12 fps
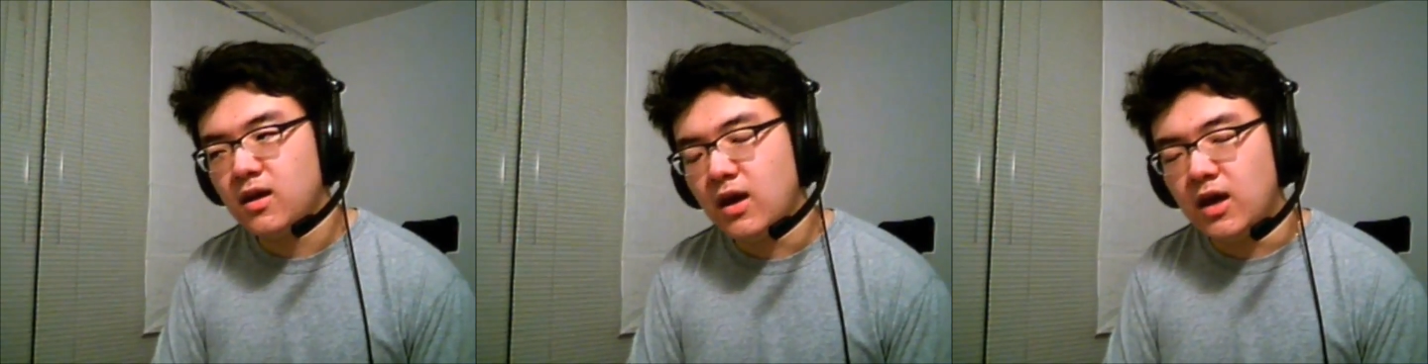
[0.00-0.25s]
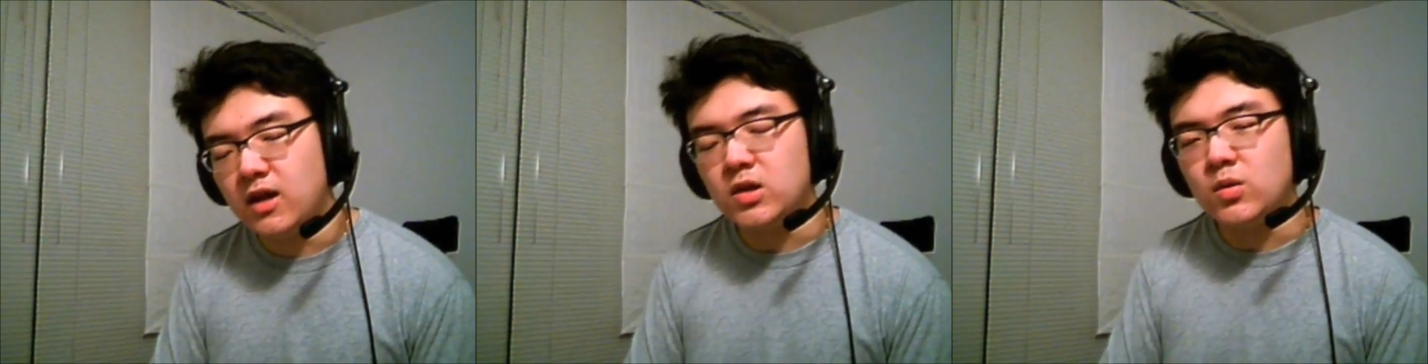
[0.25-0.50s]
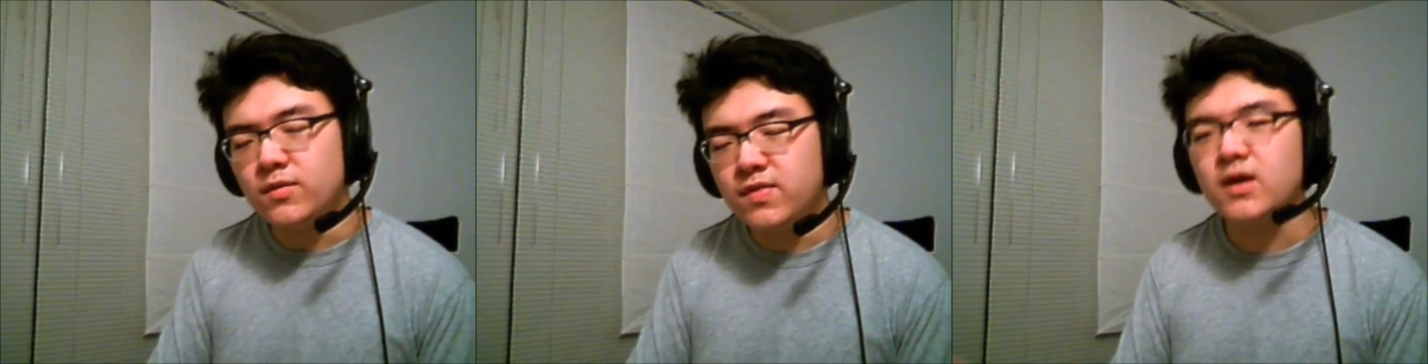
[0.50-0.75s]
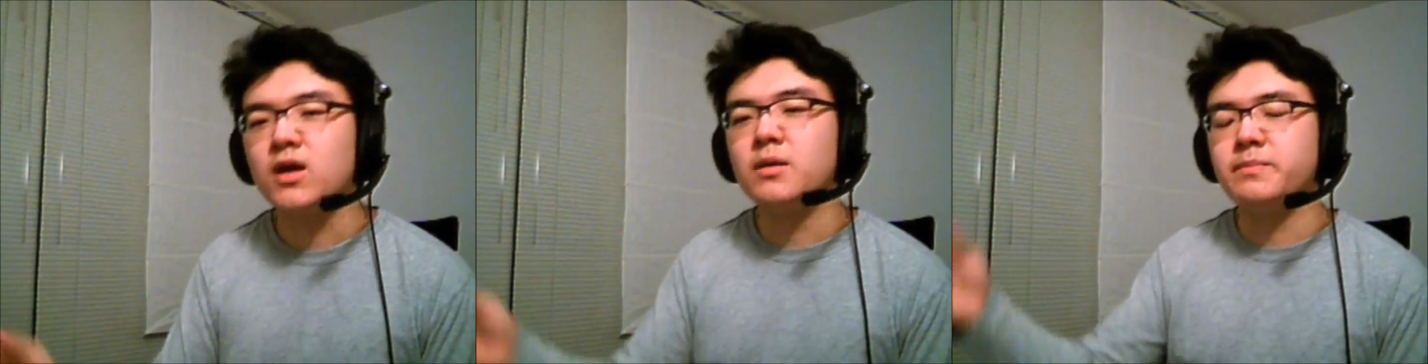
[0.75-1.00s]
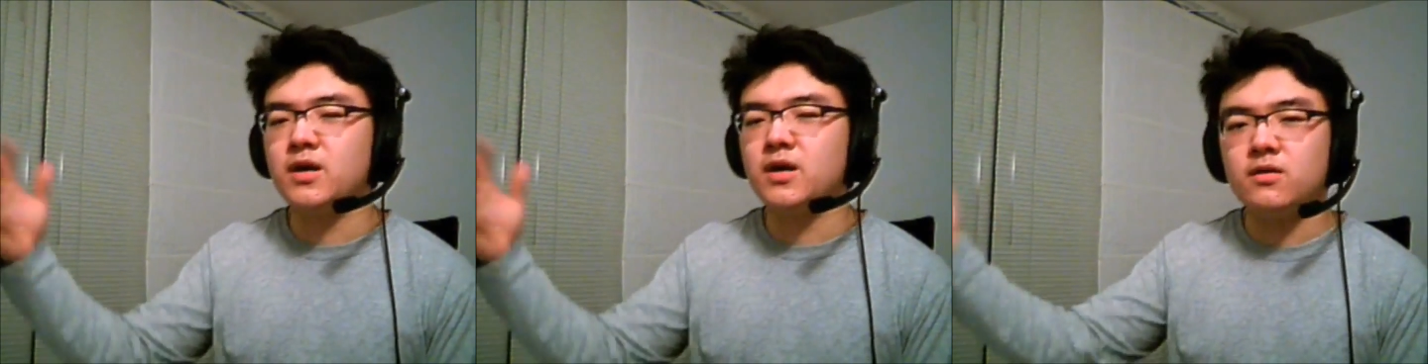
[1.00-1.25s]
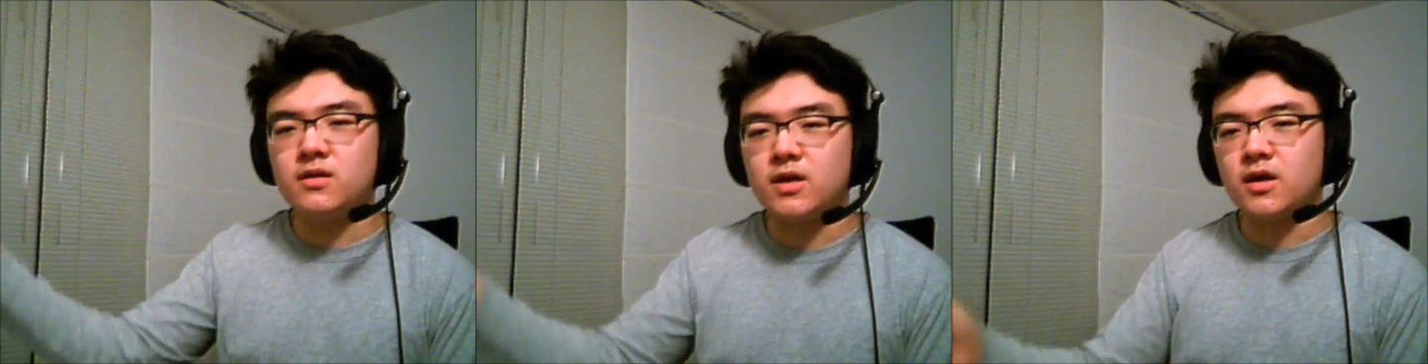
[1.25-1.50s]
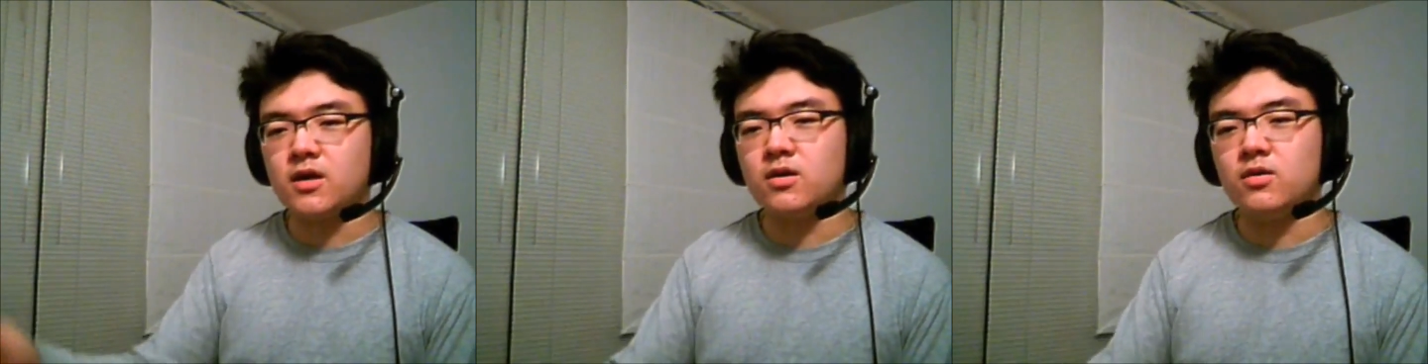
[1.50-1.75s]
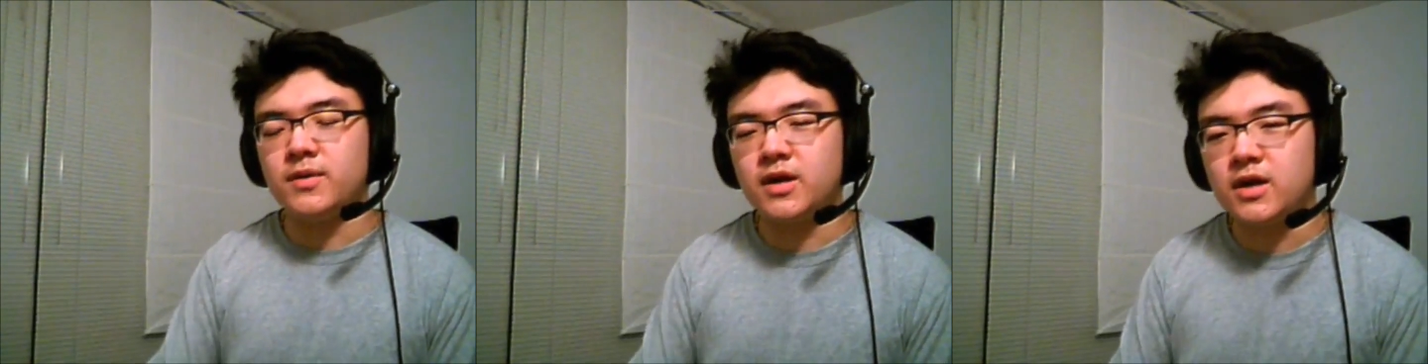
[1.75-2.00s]
And don't think about like,
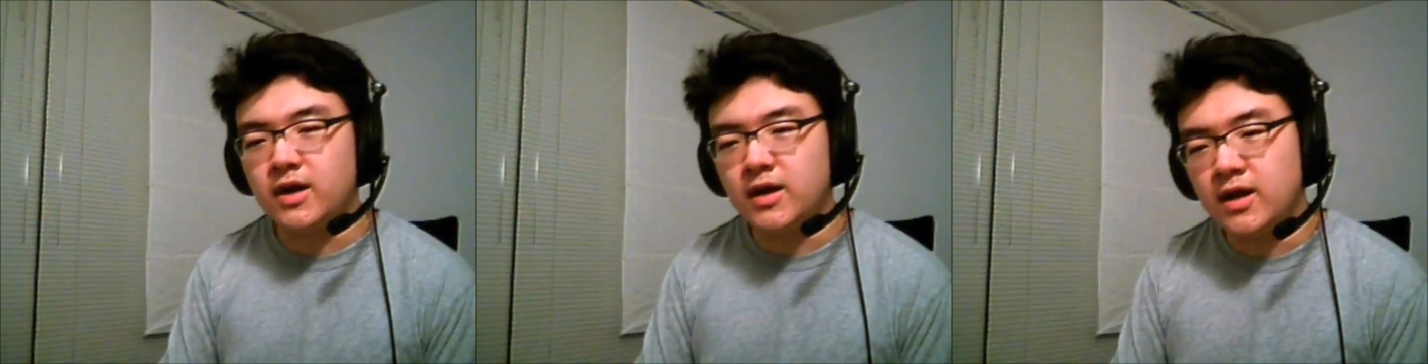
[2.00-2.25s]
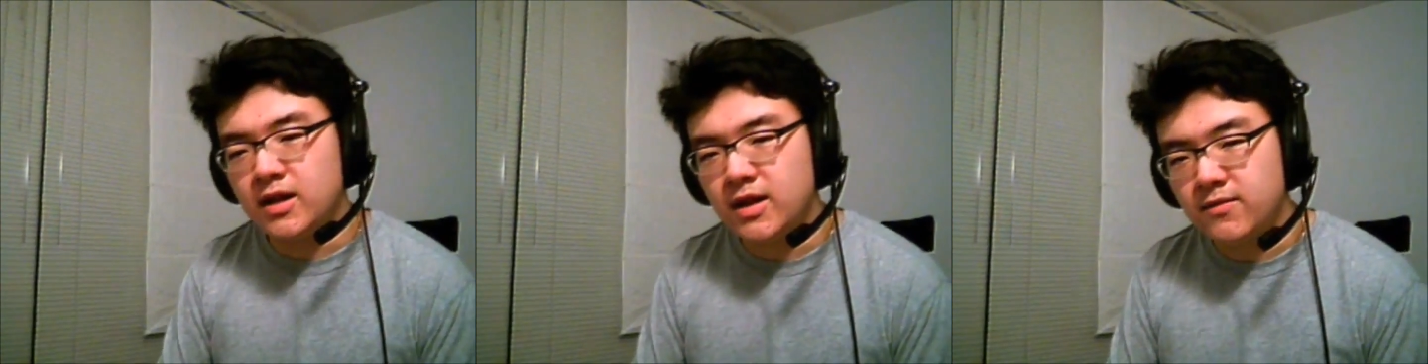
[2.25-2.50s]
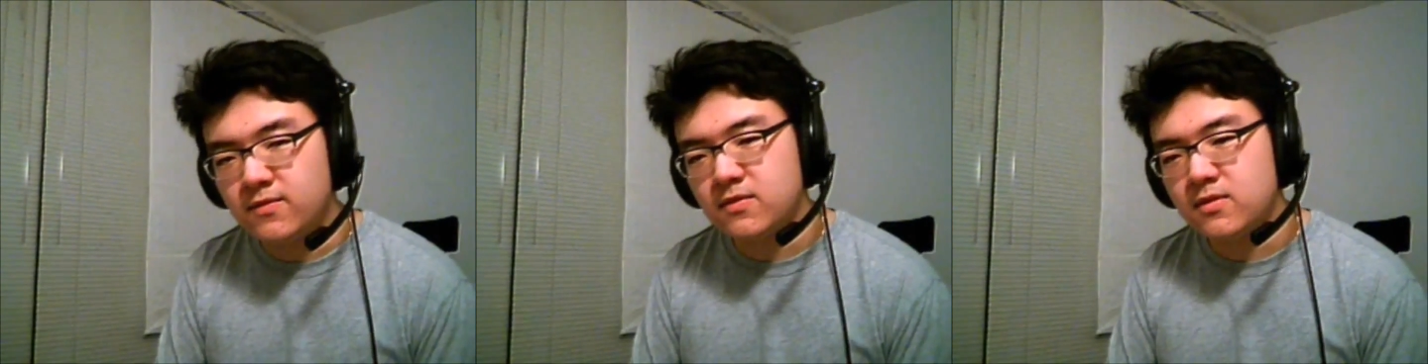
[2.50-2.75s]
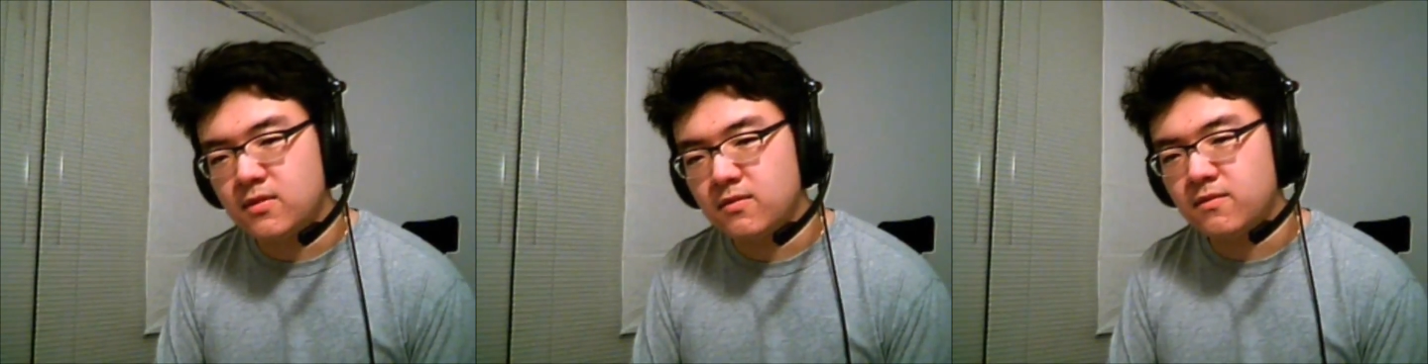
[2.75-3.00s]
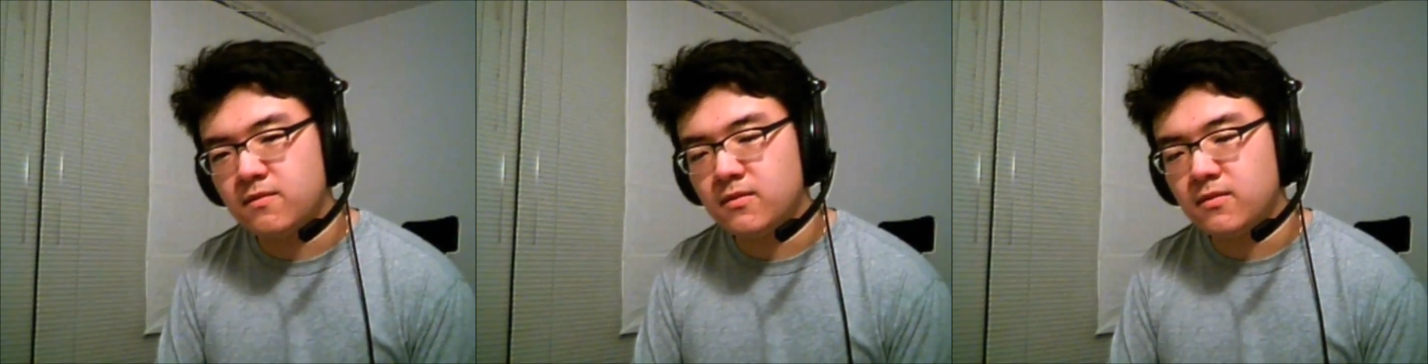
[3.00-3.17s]
oh my god, I left the